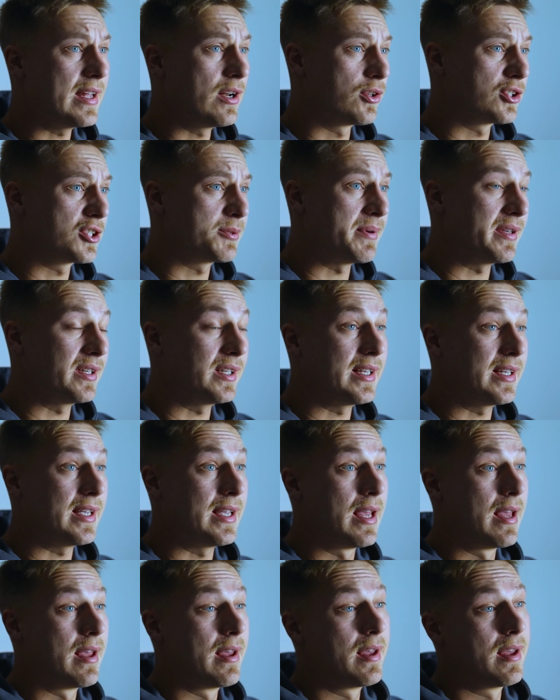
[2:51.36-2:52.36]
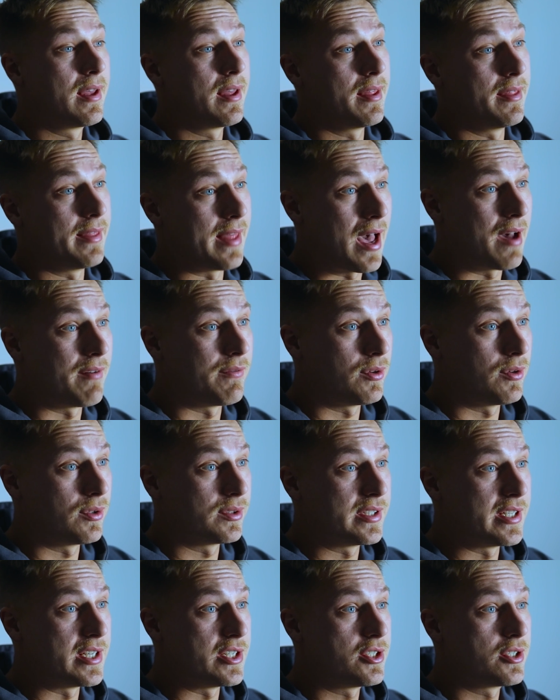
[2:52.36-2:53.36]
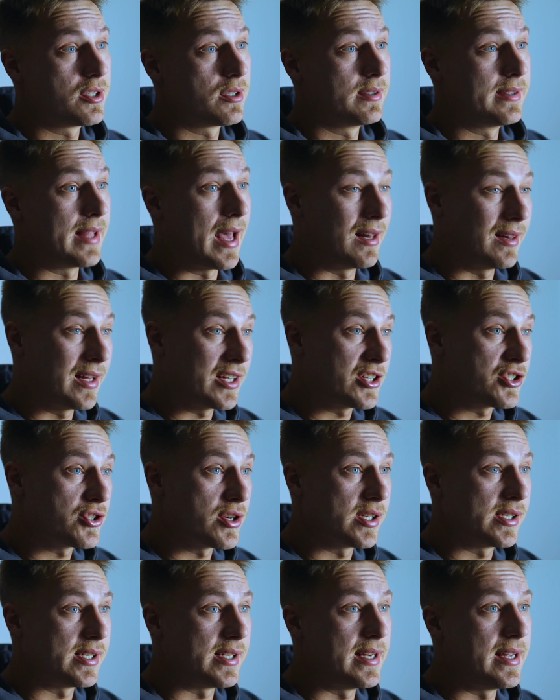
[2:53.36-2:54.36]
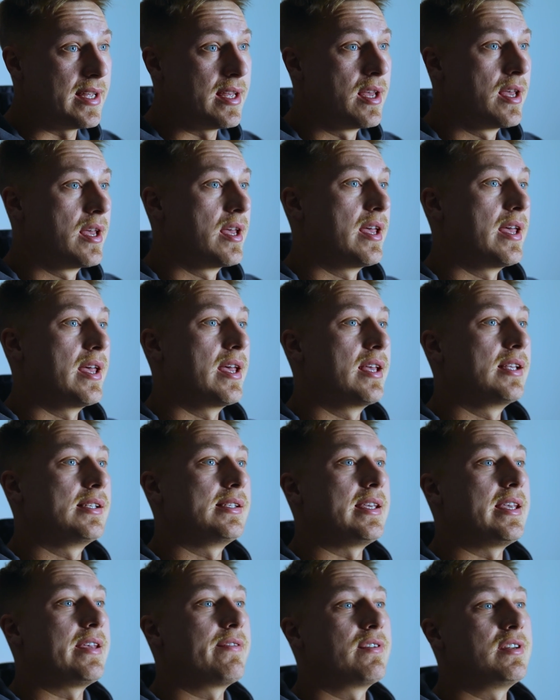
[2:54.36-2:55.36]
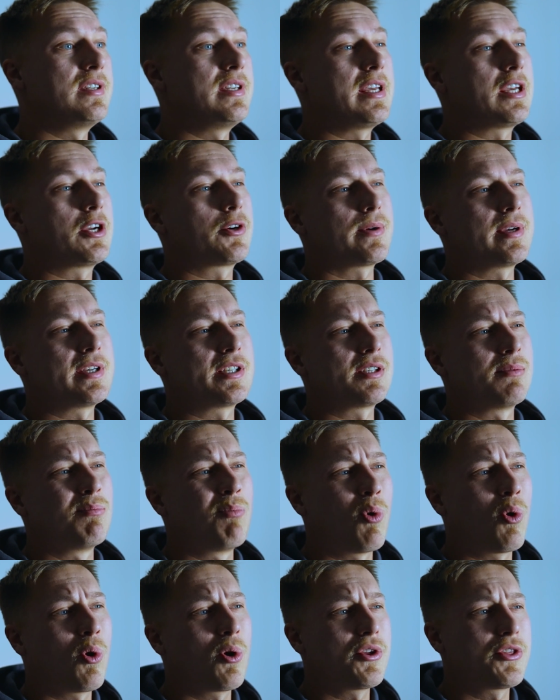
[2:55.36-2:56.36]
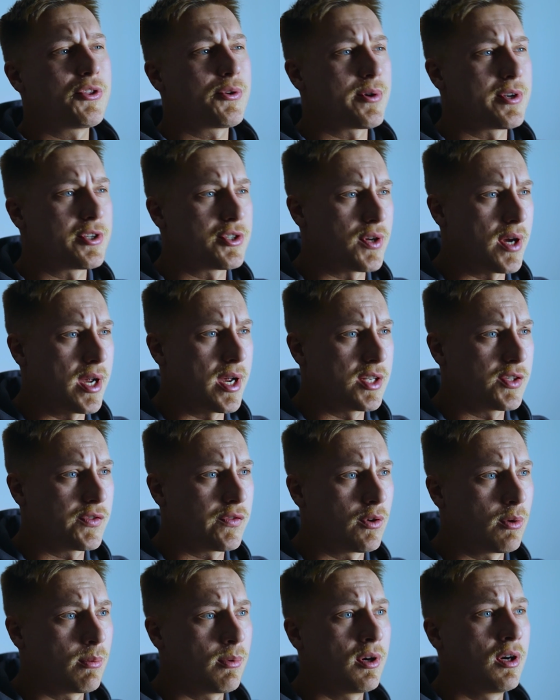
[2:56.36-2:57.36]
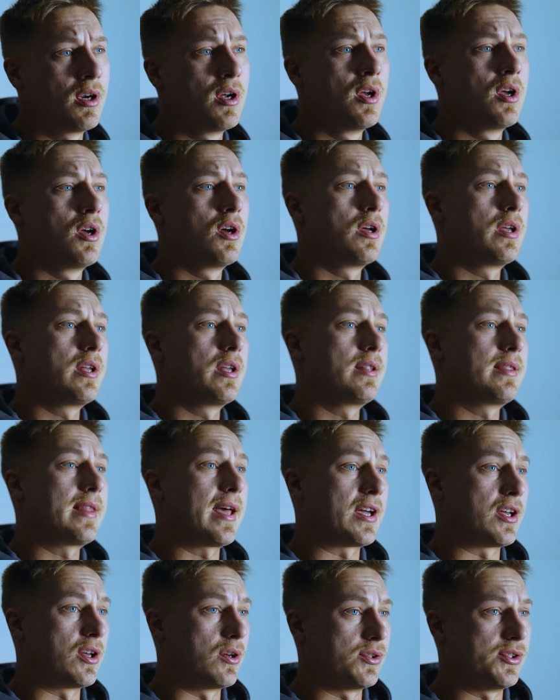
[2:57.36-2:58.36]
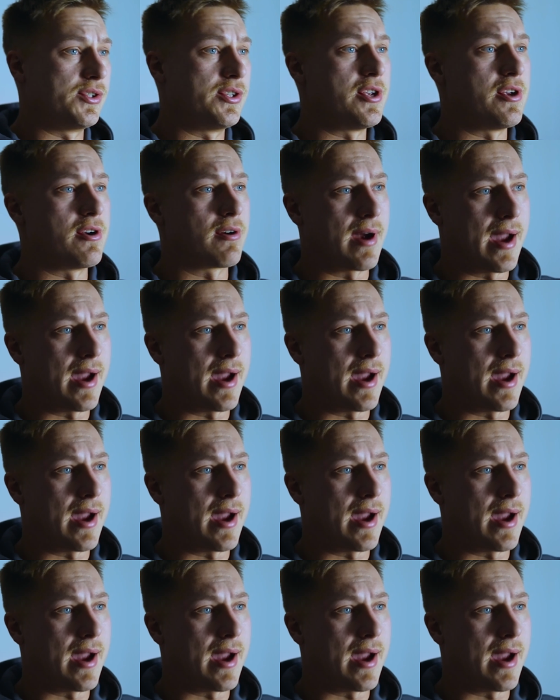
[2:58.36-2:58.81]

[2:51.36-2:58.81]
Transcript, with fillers: And ultimately that voltage, that electricity, is even decreased more through a transformer that goes to your